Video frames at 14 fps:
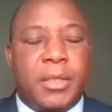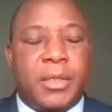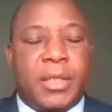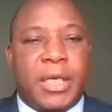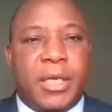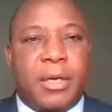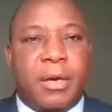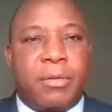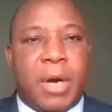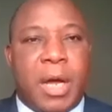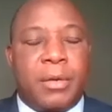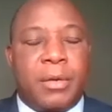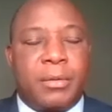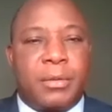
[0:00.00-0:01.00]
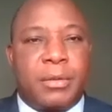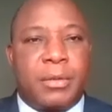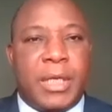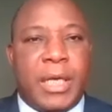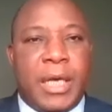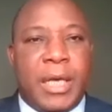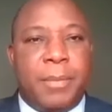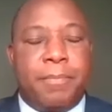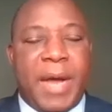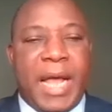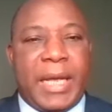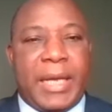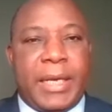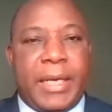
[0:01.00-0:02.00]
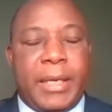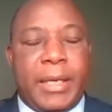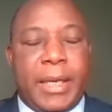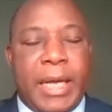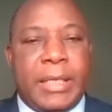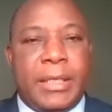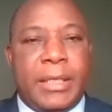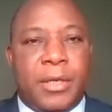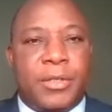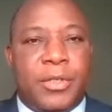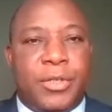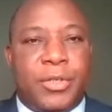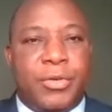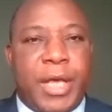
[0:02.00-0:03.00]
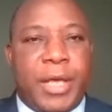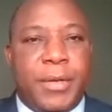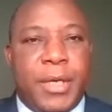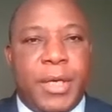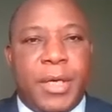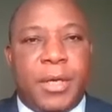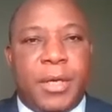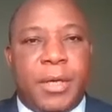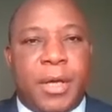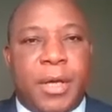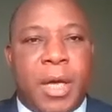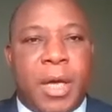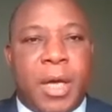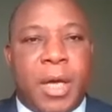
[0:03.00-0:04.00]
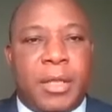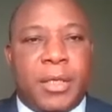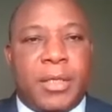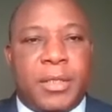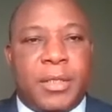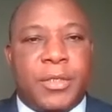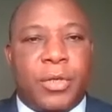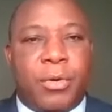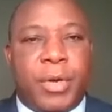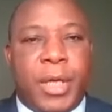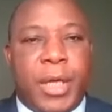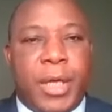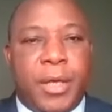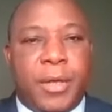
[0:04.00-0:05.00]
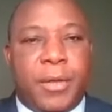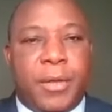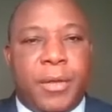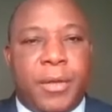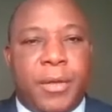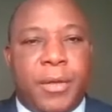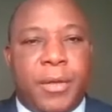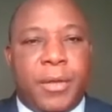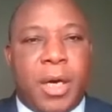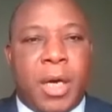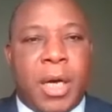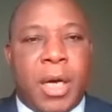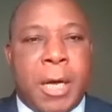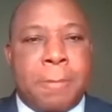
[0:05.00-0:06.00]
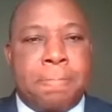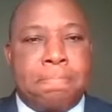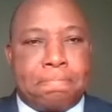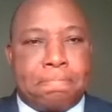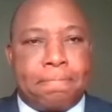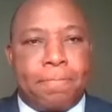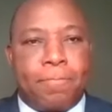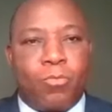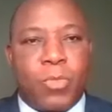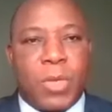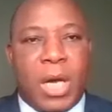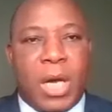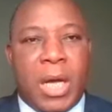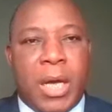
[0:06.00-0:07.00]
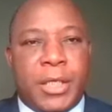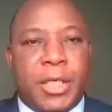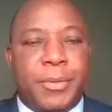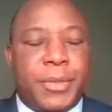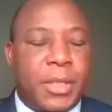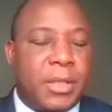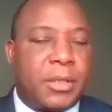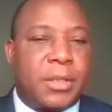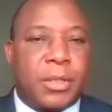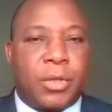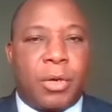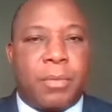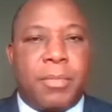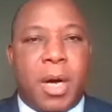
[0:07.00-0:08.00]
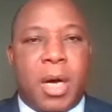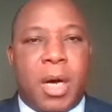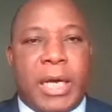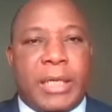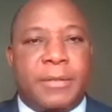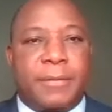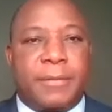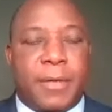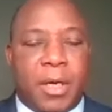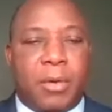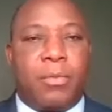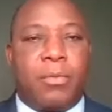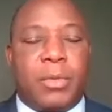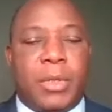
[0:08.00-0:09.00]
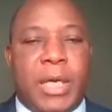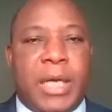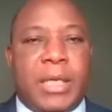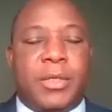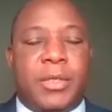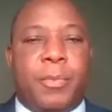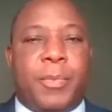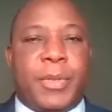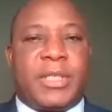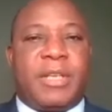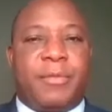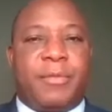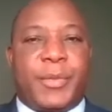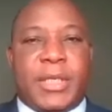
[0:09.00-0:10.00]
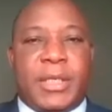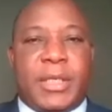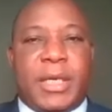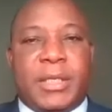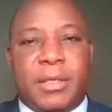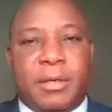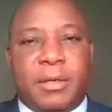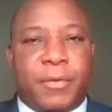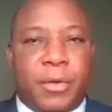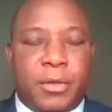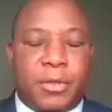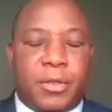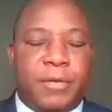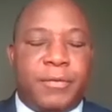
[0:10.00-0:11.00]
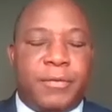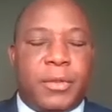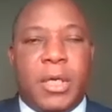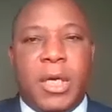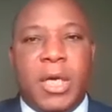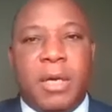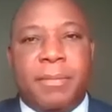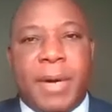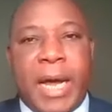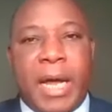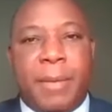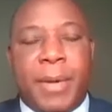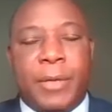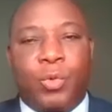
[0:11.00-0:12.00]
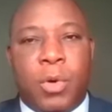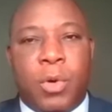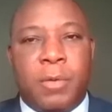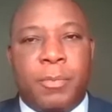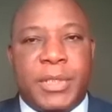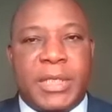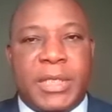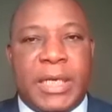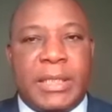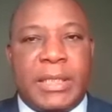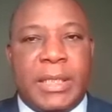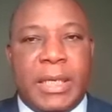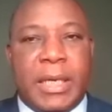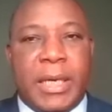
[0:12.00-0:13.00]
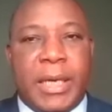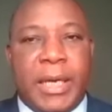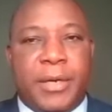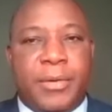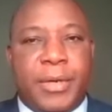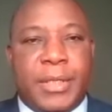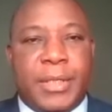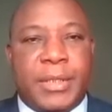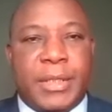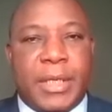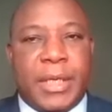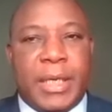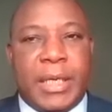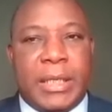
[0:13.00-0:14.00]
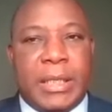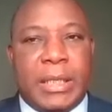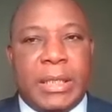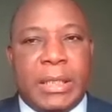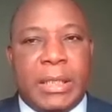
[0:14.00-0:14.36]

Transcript: sticking around the banking industry. This is the story. The Egyptian stock market gained 0.7% yesterday, of course, driven by about 1% increase in